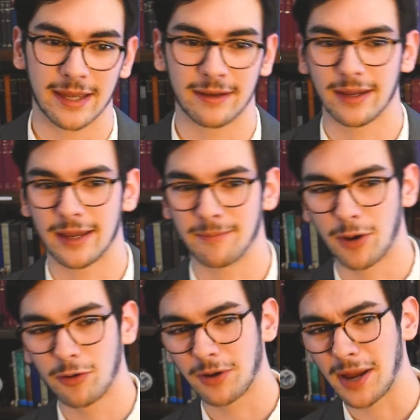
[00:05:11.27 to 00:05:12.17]
and
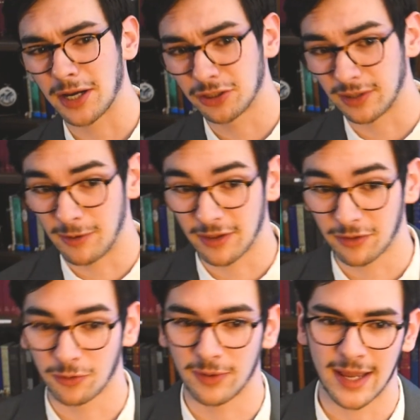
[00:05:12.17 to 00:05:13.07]
Boner actually went
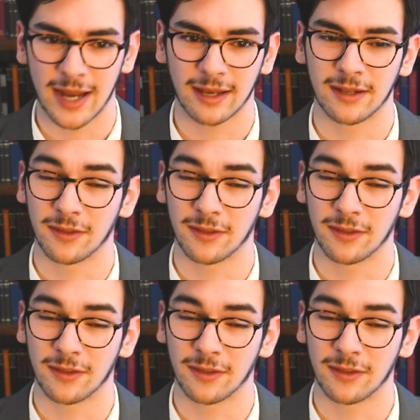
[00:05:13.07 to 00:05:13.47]
through and edited,